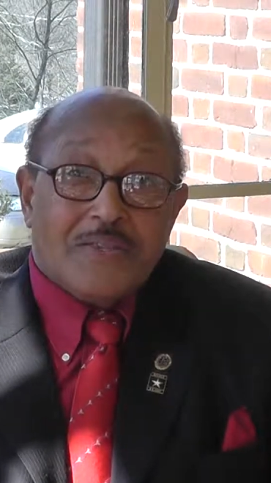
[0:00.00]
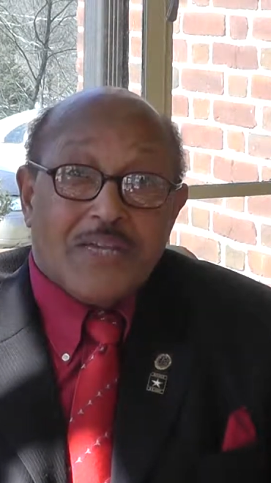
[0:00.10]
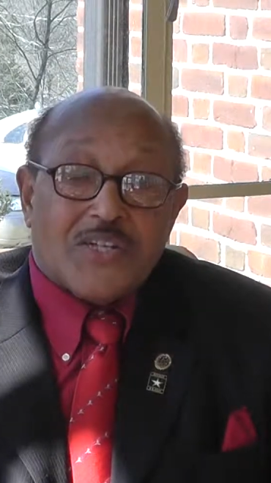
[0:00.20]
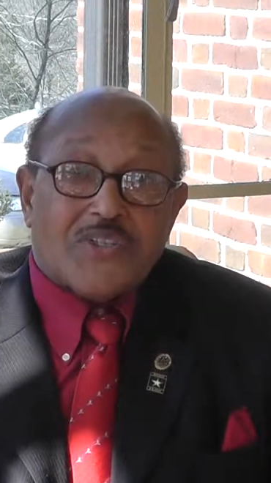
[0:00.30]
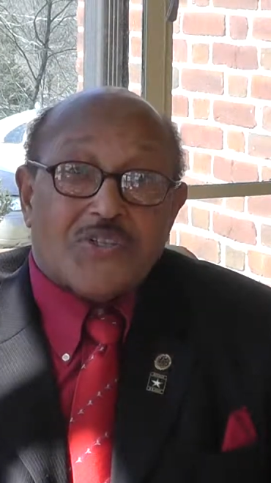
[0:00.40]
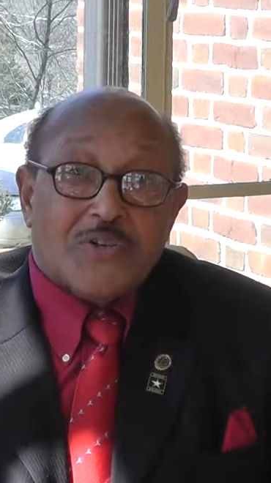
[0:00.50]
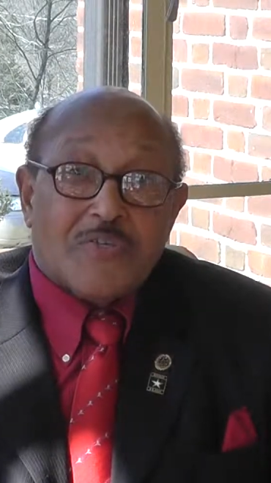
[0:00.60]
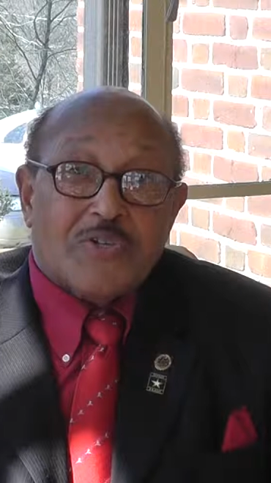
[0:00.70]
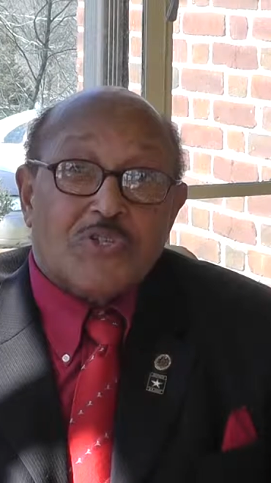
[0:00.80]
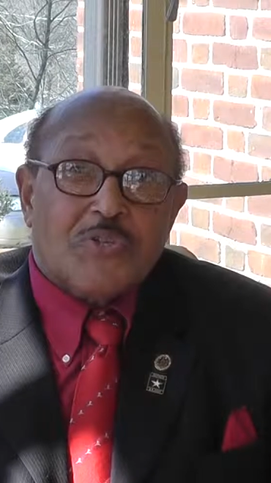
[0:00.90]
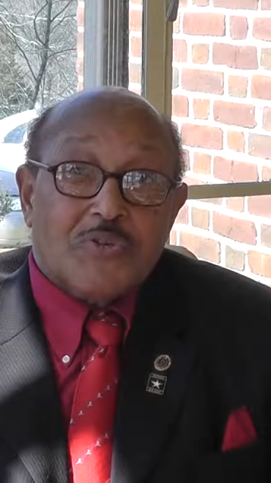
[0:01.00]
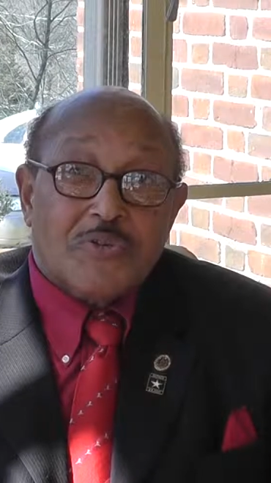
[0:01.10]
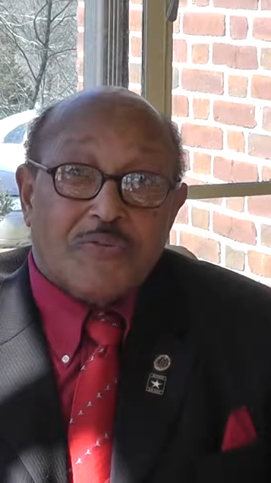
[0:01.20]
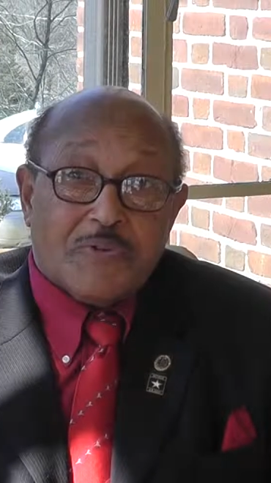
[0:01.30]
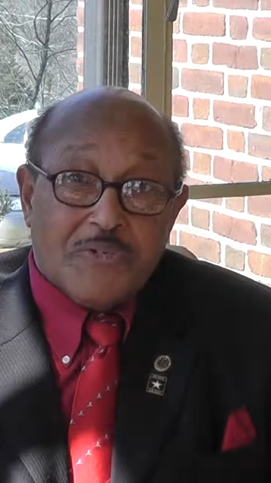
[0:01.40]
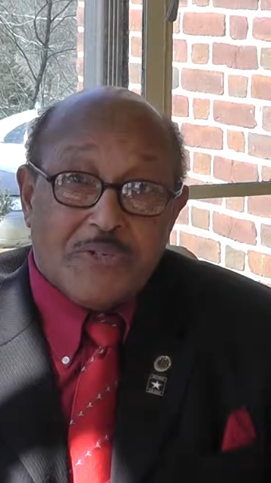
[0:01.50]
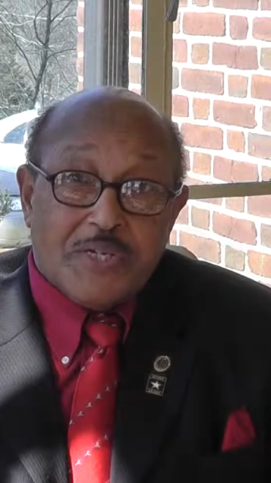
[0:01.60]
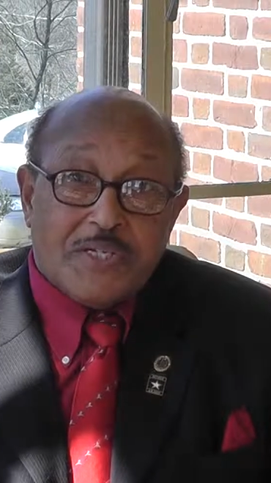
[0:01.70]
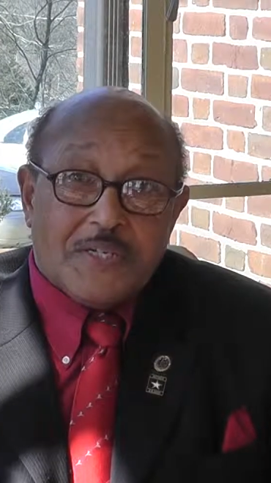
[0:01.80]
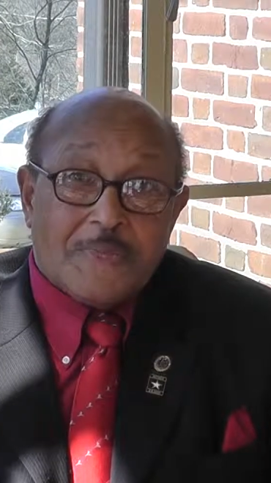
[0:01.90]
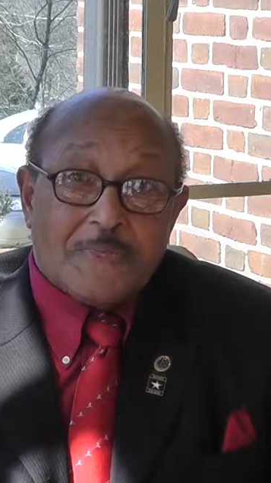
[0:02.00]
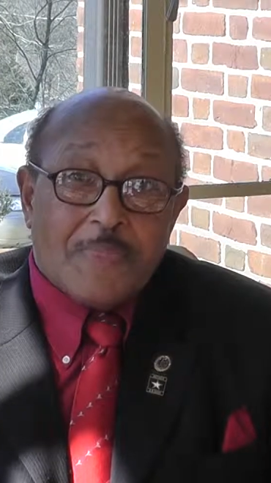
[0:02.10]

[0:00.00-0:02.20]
that service to the fraternity.